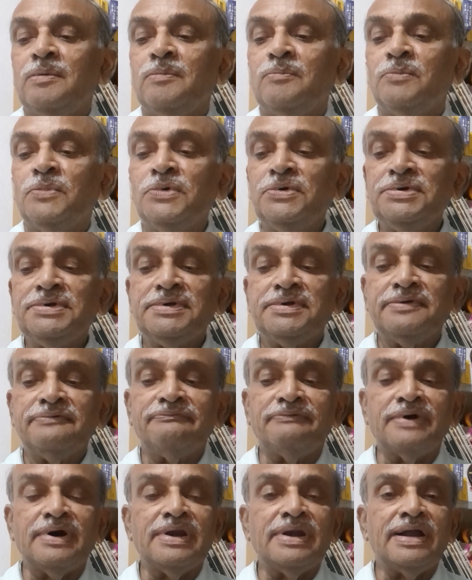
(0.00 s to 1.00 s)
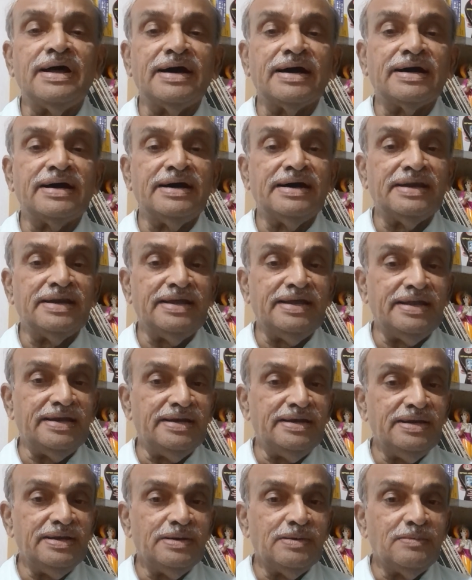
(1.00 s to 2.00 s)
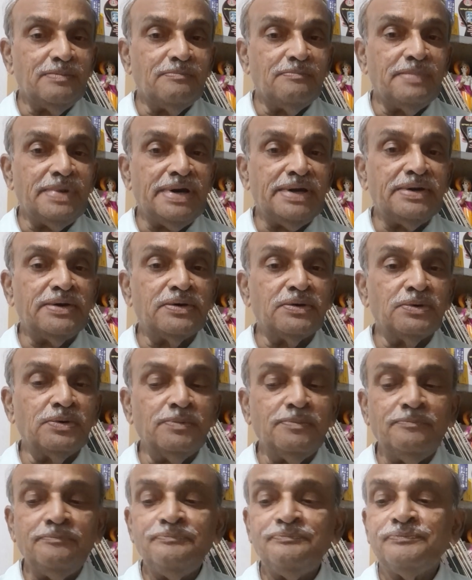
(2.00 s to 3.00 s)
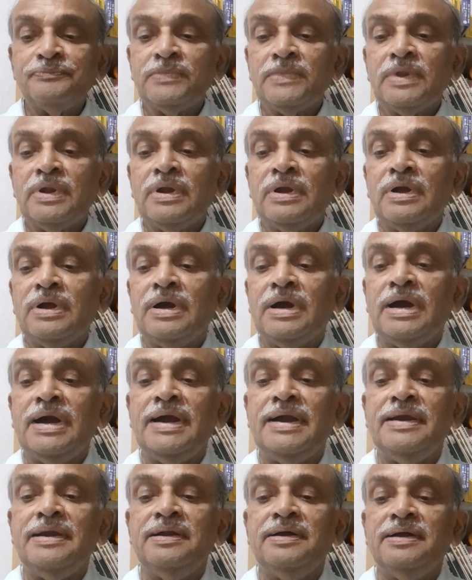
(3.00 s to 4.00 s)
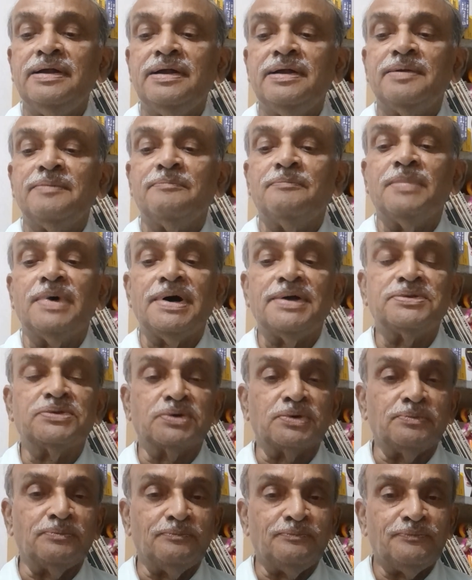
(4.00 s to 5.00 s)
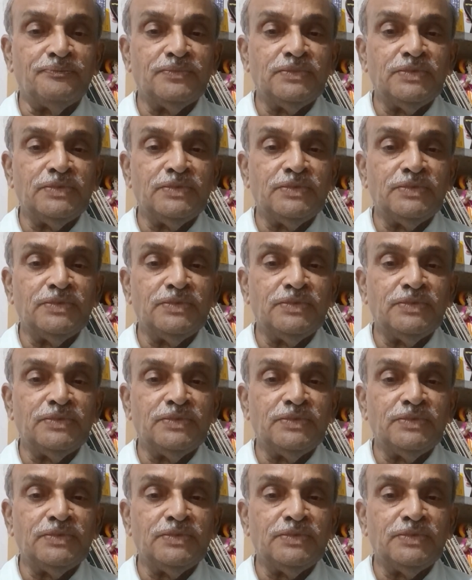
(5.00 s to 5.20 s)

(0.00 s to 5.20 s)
Most fall occur in bedroom and bathroom